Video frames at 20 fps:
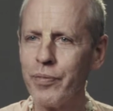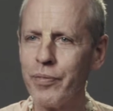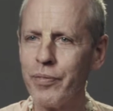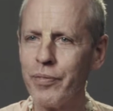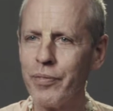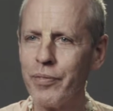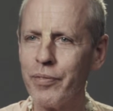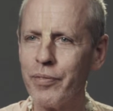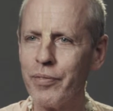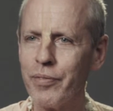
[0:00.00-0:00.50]

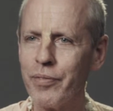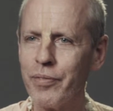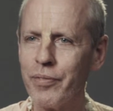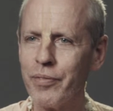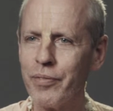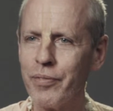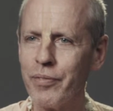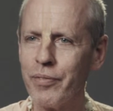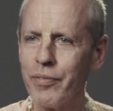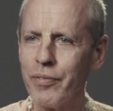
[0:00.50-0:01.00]

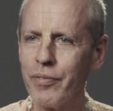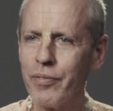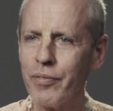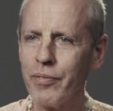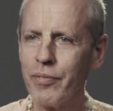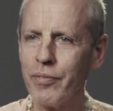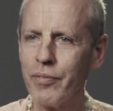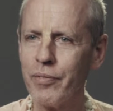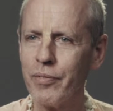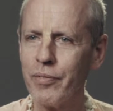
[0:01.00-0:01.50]

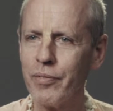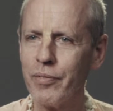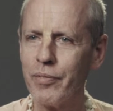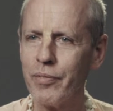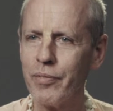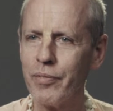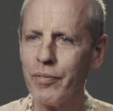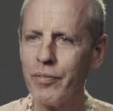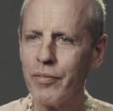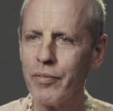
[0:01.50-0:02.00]

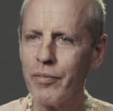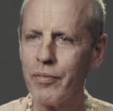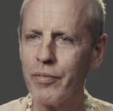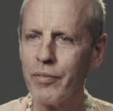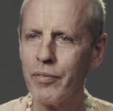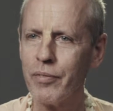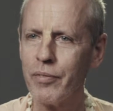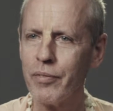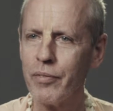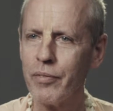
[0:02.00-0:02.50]

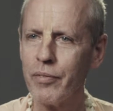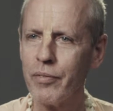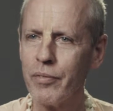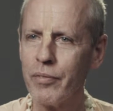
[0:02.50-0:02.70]
Nobody speaks.